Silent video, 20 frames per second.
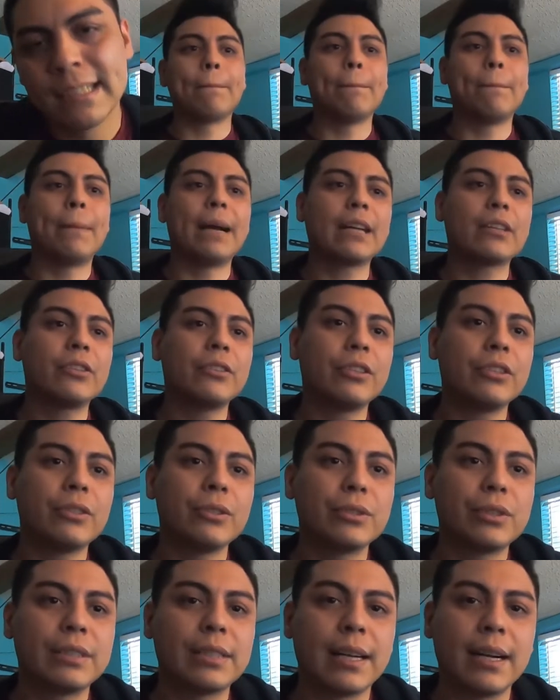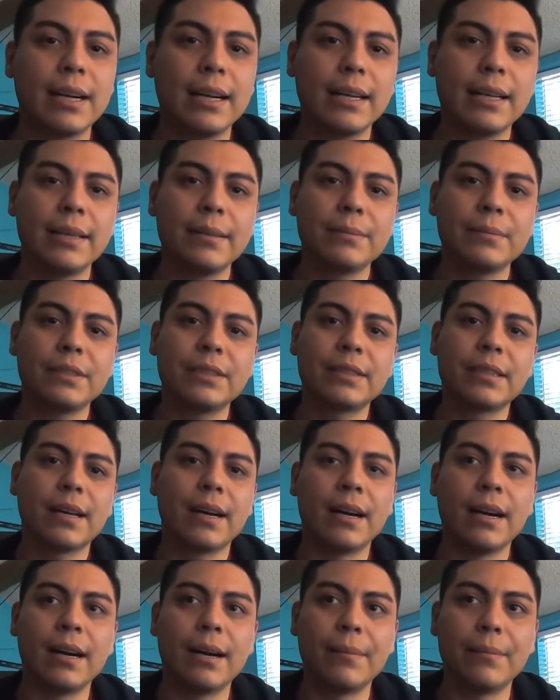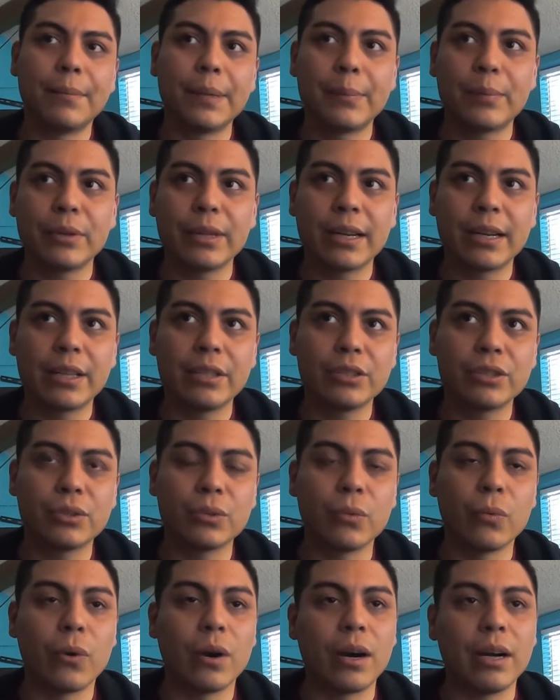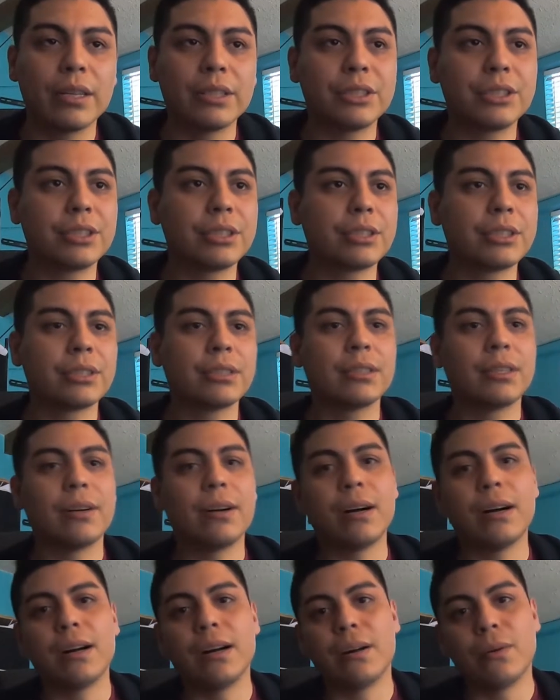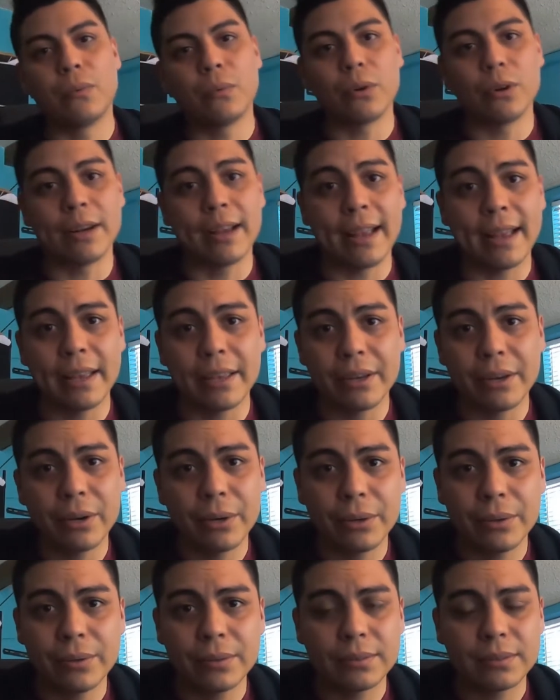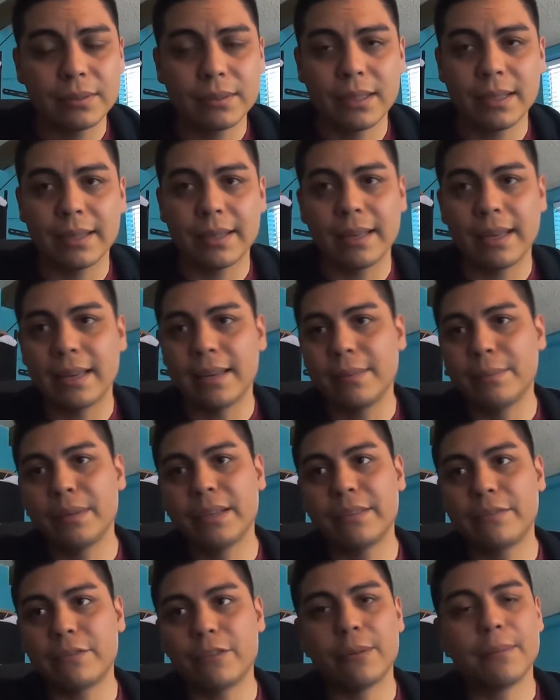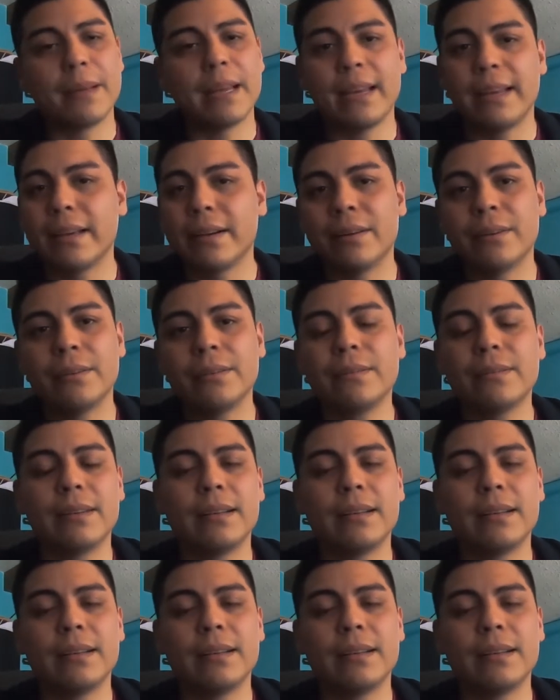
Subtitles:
Back during those times, people that I used to watch were AO, like anybody from AO.